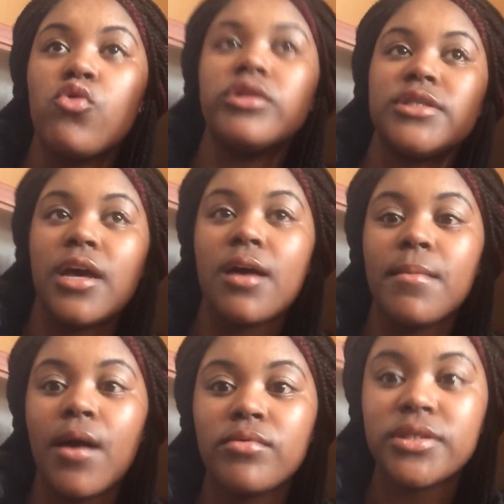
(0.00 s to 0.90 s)
on
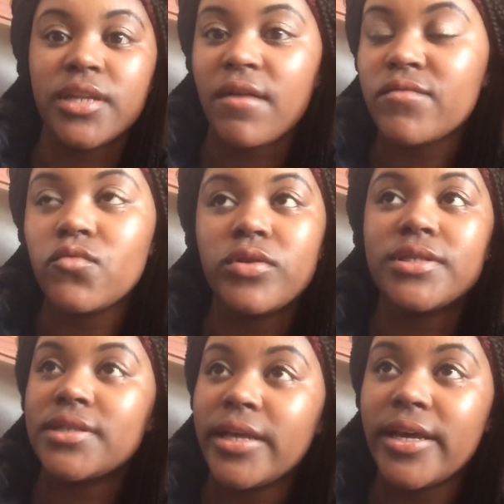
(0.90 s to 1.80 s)
time. I was never
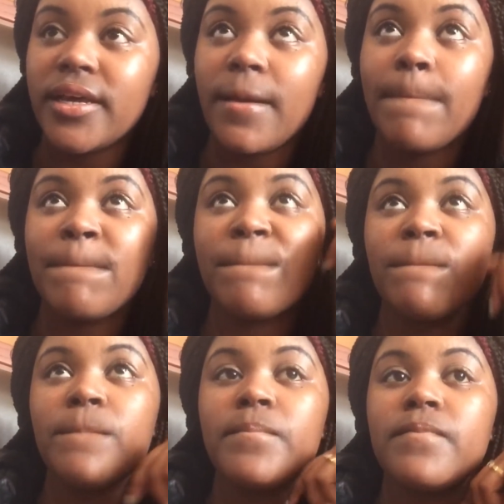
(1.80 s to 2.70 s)
once late.
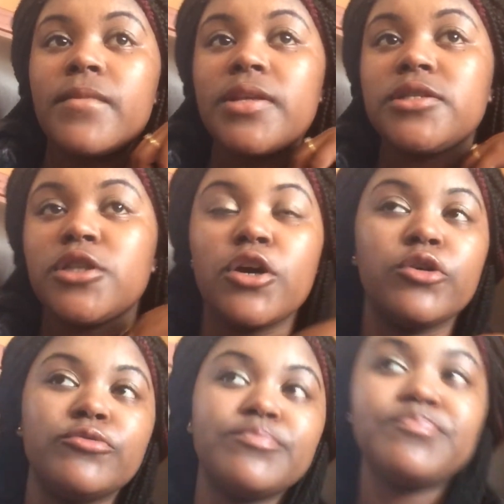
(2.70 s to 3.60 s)
So,